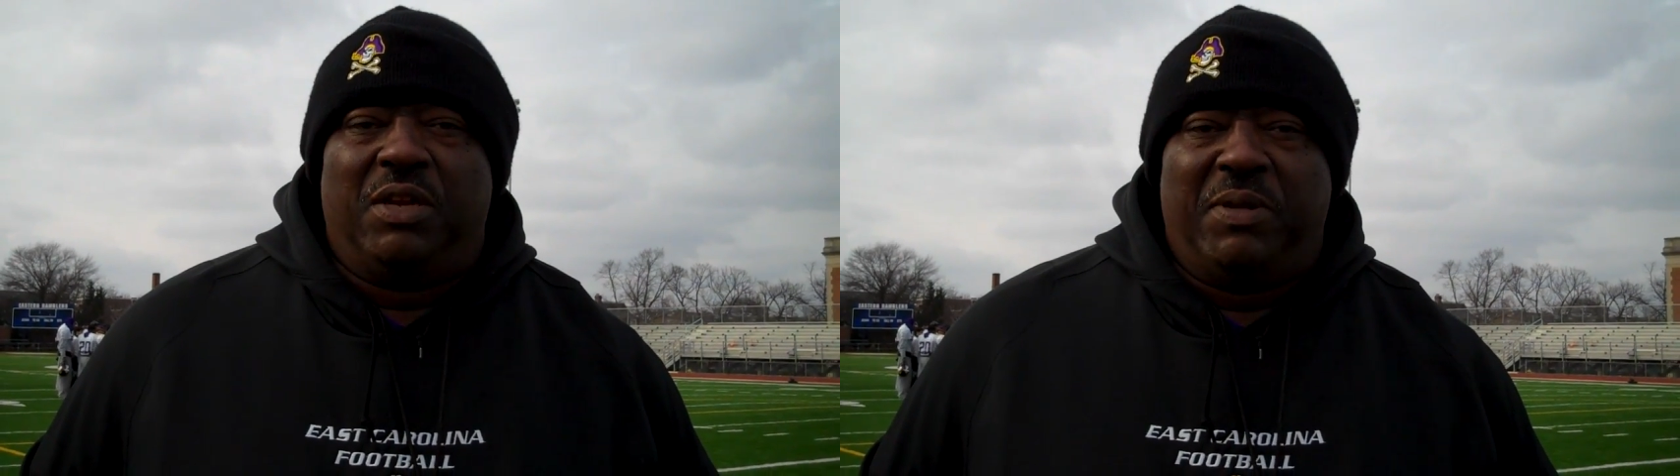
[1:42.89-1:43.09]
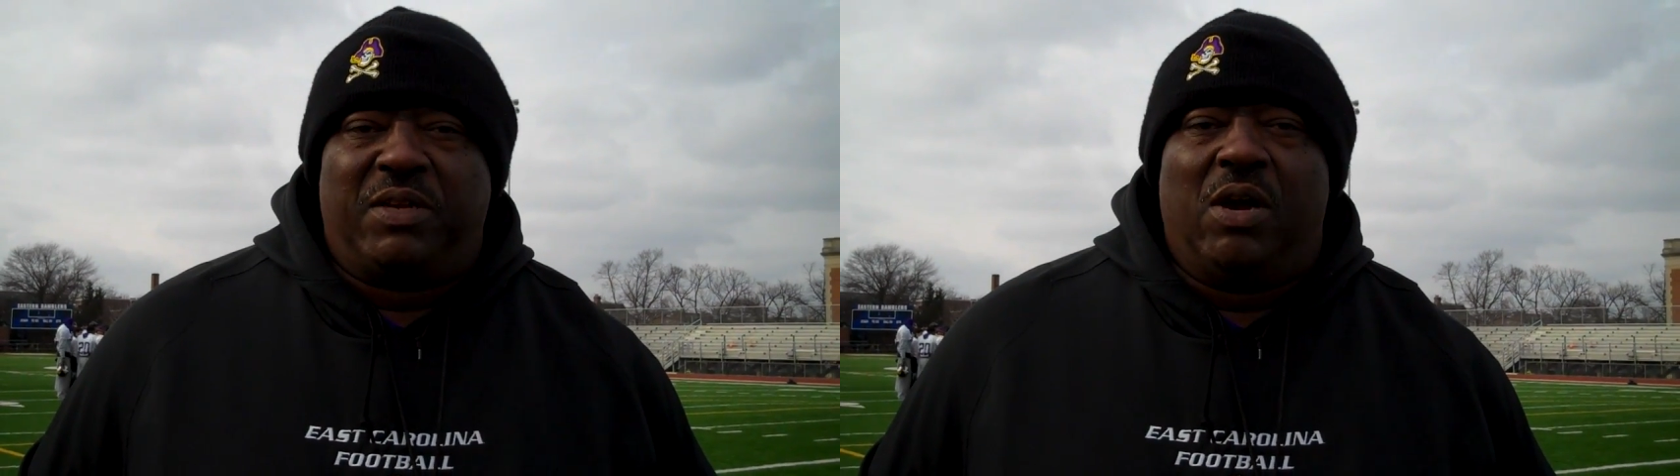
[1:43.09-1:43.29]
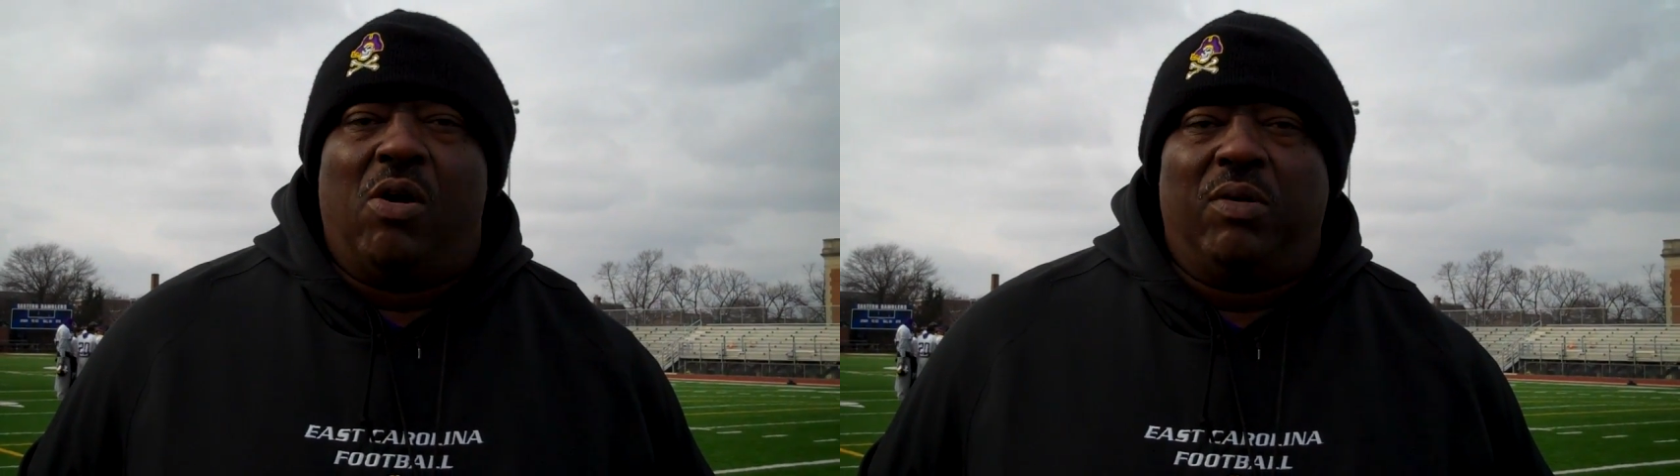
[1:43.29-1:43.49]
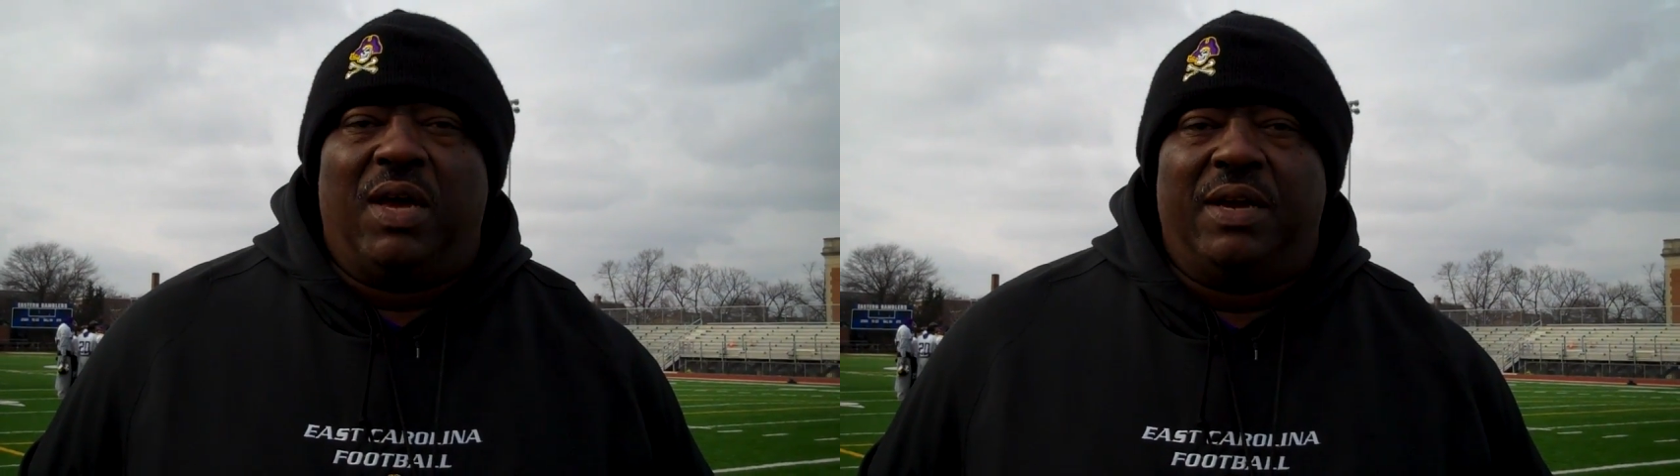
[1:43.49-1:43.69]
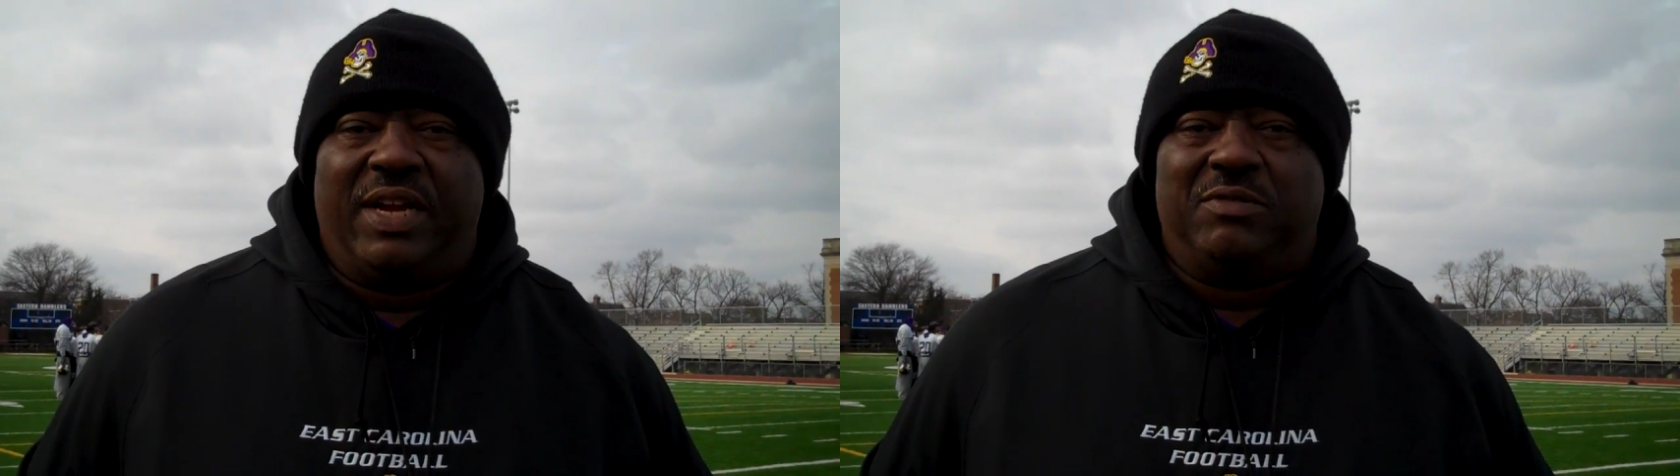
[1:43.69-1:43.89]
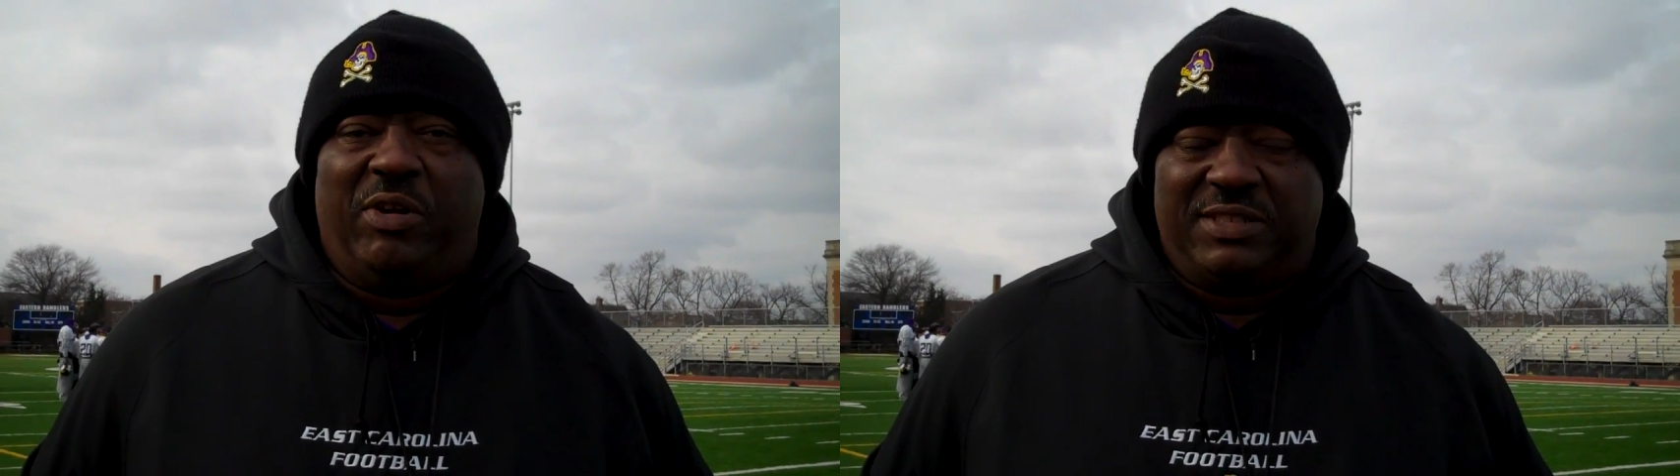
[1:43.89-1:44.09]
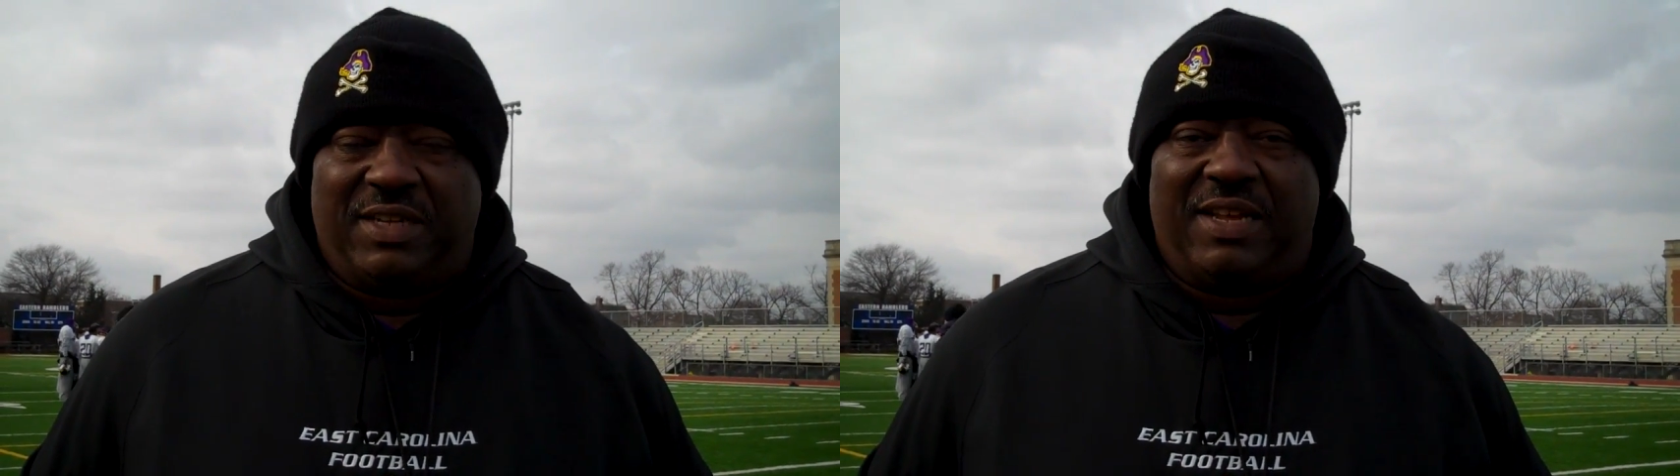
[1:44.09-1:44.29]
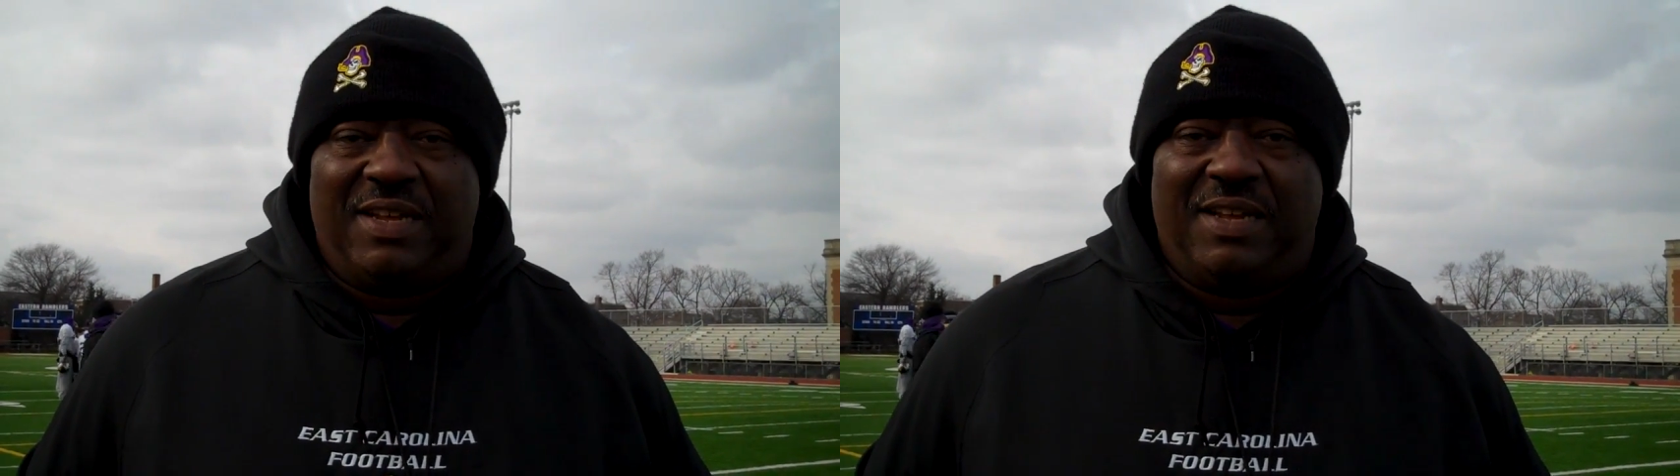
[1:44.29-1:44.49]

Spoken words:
It'll be cold next Wednesday.